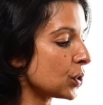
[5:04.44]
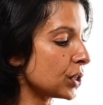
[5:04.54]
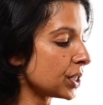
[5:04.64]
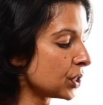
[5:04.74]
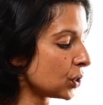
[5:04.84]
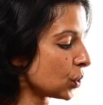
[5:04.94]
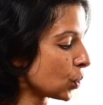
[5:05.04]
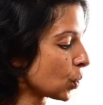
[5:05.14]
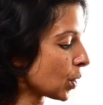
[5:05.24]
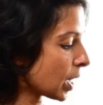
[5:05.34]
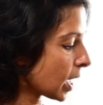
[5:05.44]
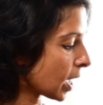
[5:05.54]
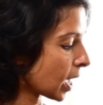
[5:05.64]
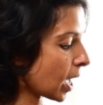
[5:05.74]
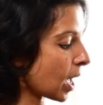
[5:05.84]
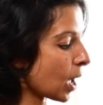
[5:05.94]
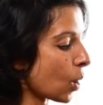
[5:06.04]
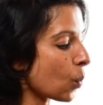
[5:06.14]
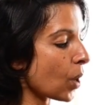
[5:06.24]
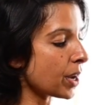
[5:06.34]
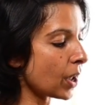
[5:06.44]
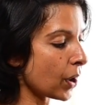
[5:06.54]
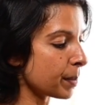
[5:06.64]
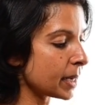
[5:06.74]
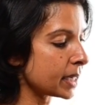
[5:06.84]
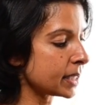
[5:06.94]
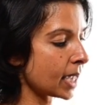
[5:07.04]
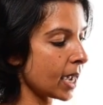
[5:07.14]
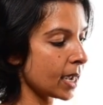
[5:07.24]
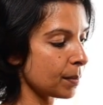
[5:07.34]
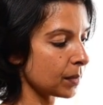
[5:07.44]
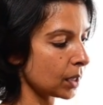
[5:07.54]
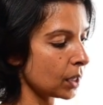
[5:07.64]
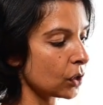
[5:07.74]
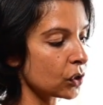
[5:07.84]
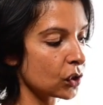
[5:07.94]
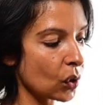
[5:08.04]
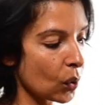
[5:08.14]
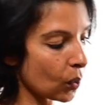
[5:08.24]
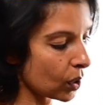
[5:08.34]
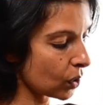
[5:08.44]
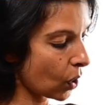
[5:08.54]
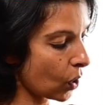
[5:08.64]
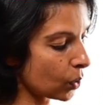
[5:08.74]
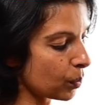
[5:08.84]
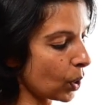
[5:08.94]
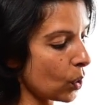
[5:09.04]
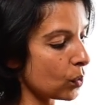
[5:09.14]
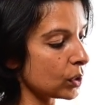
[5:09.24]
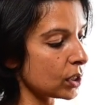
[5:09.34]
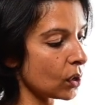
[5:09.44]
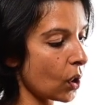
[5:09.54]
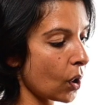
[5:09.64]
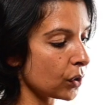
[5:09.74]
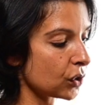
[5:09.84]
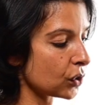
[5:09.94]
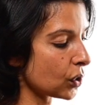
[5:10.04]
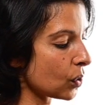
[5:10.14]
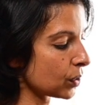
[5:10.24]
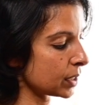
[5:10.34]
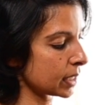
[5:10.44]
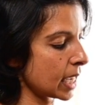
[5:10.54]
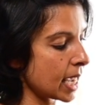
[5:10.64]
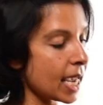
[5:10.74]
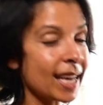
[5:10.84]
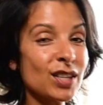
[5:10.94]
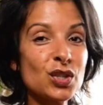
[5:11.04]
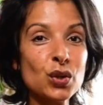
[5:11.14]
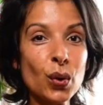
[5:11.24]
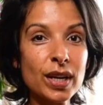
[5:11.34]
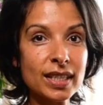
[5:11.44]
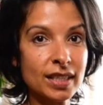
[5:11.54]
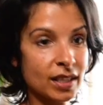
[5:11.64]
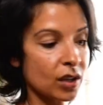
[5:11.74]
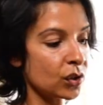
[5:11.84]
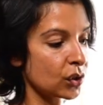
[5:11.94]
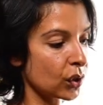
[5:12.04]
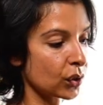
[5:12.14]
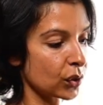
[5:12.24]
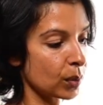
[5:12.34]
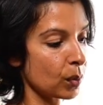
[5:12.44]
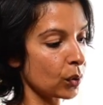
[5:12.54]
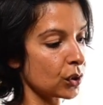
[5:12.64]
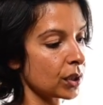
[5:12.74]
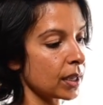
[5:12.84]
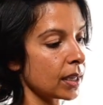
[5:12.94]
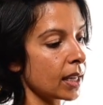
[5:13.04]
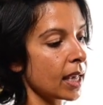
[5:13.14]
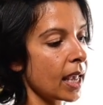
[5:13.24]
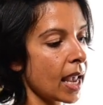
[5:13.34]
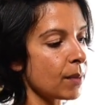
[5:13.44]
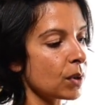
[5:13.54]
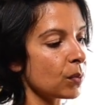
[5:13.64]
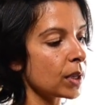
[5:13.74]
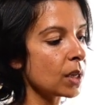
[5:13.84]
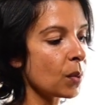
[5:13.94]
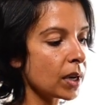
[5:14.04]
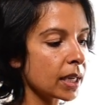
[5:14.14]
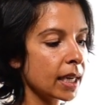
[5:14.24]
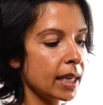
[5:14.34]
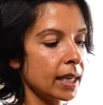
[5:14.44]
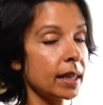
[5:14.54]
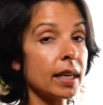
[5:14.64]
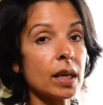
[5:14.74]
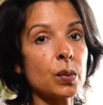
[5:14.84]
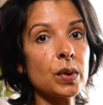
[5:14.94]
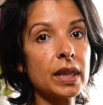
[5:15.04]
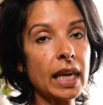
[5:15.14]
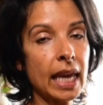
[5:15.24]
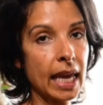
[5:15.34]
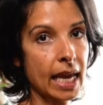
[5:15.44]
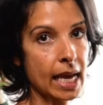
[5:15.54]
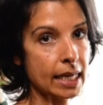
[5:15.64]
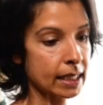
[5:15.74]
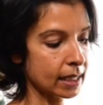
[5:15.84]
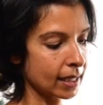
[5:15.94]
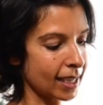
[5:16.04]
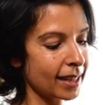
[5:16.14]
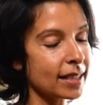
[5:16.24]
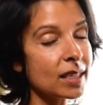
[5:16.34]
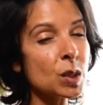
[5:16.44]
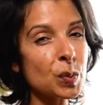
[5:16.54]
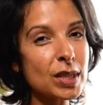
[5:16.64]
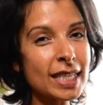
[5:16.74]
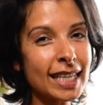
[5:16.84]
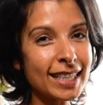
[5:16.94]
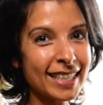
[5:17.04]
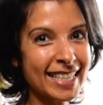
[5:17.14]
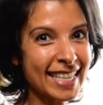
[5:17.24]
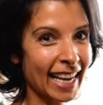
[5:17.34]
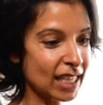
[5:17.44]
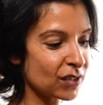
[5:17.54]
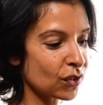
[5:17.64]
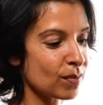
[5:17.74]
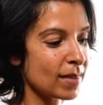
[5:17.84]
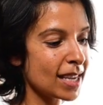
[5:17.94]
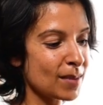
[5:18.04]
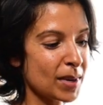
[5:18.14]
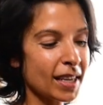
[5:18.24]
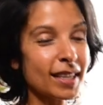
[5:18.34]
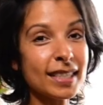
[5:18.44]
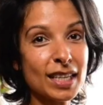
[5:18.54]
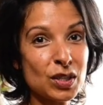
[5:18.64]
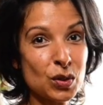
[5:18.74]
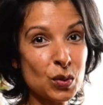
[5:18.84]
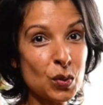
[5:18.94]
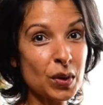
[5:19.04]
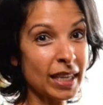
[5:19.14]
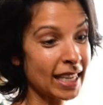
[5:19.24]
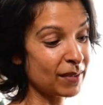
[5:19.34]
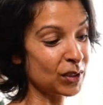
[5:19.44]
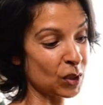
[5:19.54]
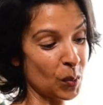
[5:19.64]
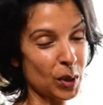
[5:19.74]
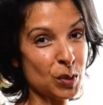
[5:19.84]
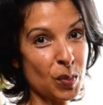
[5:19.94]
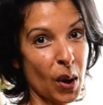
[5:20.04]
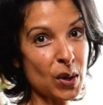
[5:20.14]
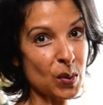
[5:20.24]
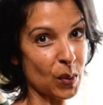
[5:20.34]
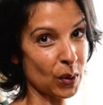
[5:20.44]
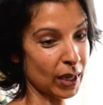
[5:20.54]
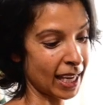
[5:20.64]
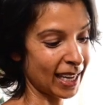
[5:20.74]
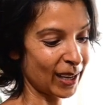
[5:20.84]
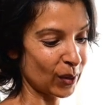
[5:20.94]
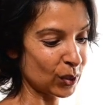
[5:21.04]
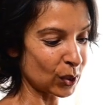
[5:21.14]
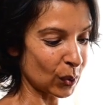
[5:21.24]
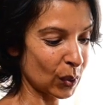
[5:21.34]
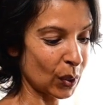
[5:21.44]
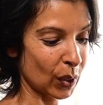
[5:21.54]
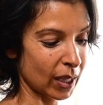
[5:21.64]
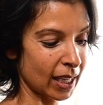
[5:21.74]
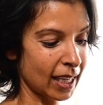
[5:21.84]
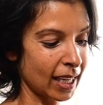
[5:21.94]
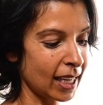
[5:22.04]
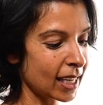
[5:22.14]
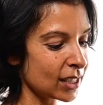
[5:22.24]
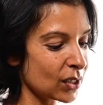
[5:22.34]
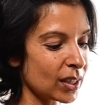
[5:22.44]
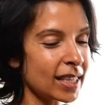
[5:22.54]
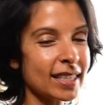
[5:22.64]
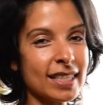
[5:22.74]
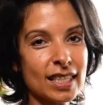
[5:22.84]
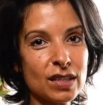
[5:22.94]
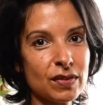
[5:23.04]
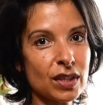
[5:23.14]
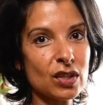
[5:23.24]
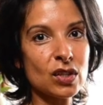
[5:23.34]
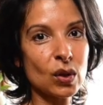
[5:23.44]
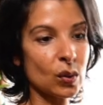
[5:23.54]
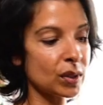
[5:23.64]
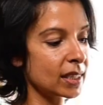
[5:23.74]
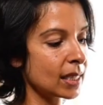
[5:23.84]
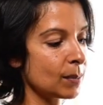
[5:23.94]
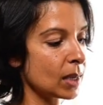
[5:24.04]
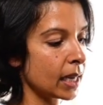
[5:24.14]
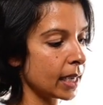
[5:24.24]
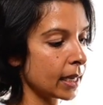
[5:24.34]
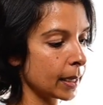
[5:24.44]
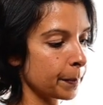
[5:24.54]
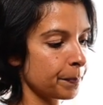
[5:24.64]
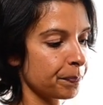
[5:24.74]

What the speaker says: just do one arm at a time. So long bones, long strokes, and joints, circular motion. And we really want to get in there with the hands. This is particularly nice for me because I do give so much body work and I also cook. So this just feels so stimulating.